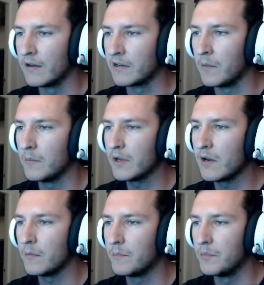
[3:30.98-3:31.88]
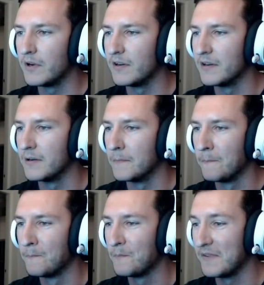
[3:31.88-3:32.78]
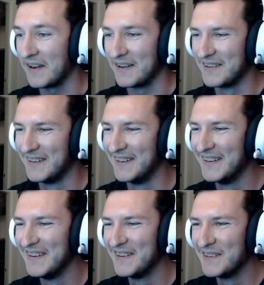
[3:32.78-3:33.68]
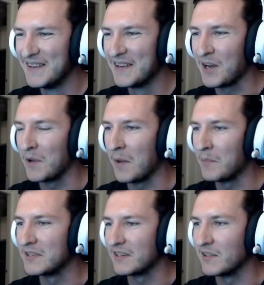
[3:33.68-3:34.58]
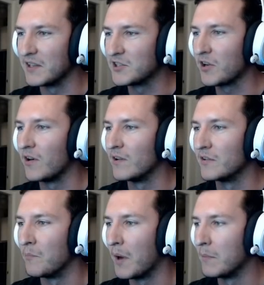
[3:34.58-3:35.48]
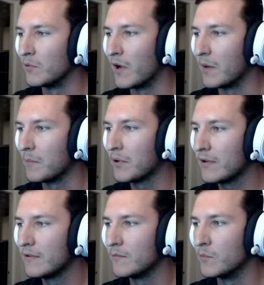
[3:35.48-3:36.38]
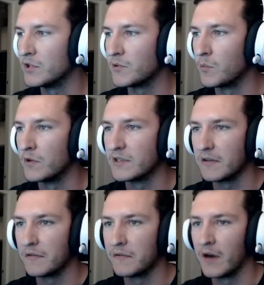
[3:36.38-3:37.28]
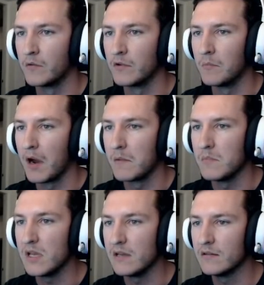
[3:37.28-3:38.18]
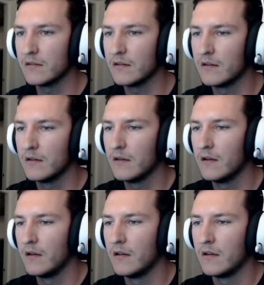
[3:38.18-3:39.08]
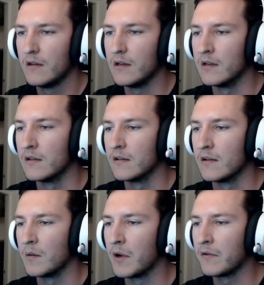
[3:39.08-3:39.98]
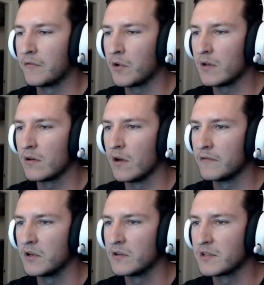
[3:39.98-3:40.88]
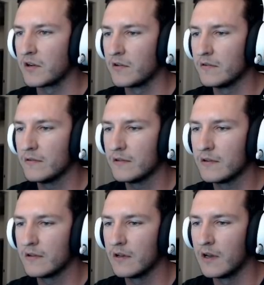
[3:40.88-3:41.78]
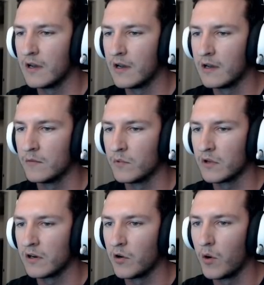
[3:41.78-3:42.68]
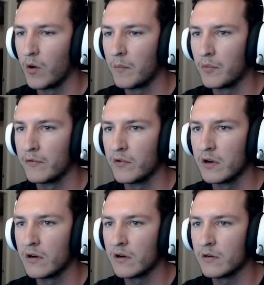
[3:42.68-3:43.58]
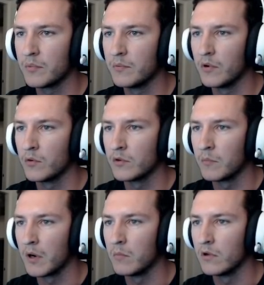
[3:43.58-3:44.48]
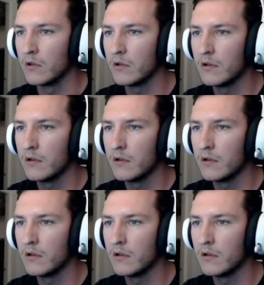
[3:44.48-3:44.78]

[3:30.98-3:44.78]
Coming up, yeah, coming up is a glitch called the bubble wrap, which was found by me in about 3.5 years ago. And we're gonna go up over here, pogo the bubble,